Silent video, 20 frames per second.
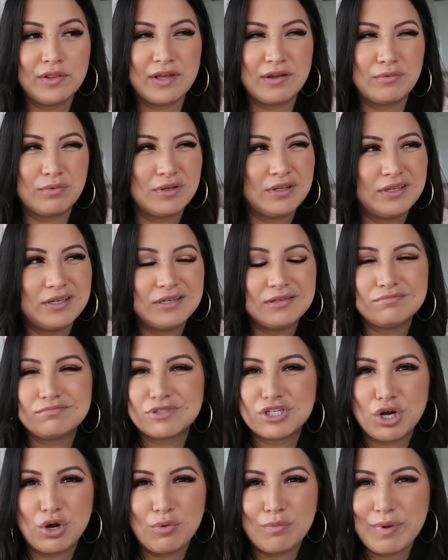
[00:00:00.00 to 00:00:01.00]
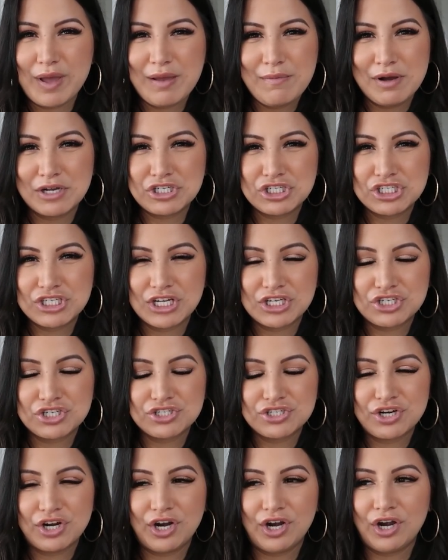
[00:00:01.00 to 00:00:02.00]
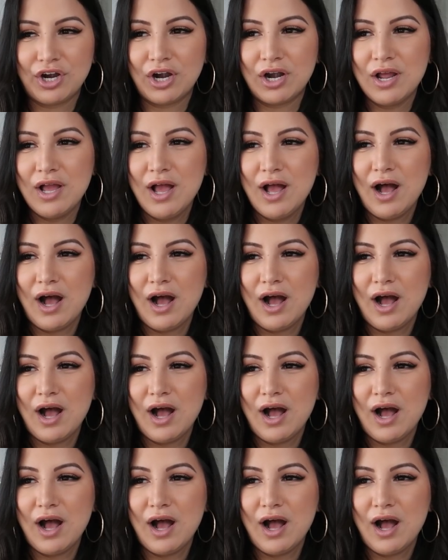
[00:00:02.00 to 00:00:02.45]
They really don't pay much attention to her.